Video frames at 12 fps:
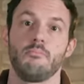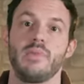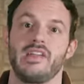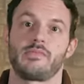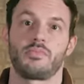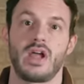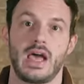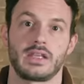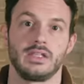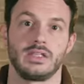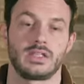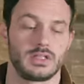best
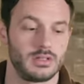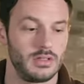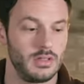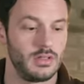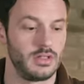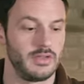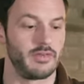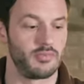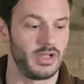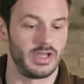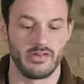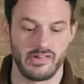practice if you're
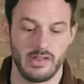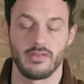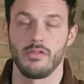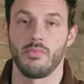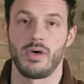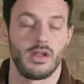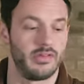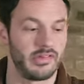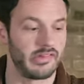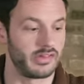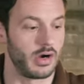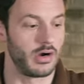plugging your synth into
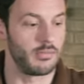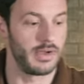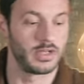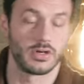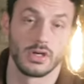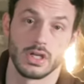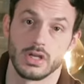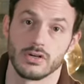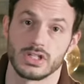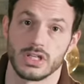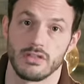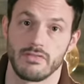pedals, start by turning
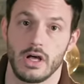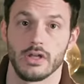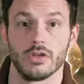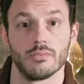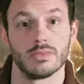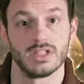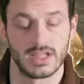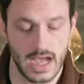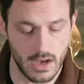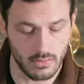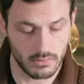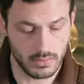your synth volume
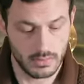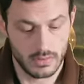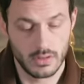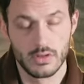down